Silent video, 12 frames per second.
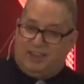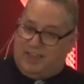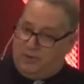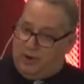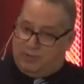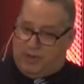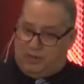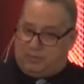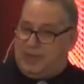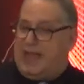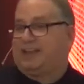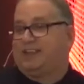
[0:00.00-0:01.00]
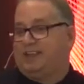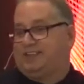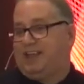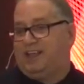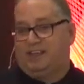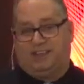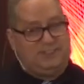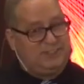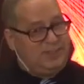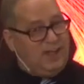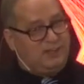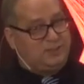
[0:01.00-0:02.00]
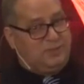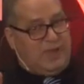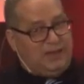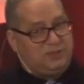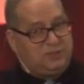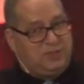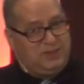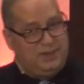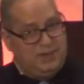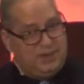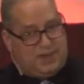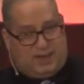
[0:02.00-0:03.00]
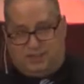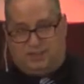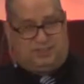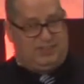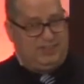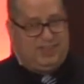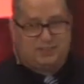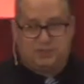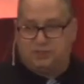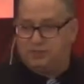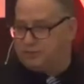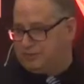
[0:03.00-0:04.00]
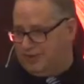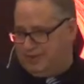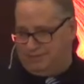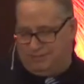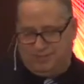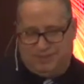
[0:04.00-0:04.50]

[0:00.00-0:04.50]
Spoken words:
They were both black that day. At least the colors matched. I just didn't get the shoes right.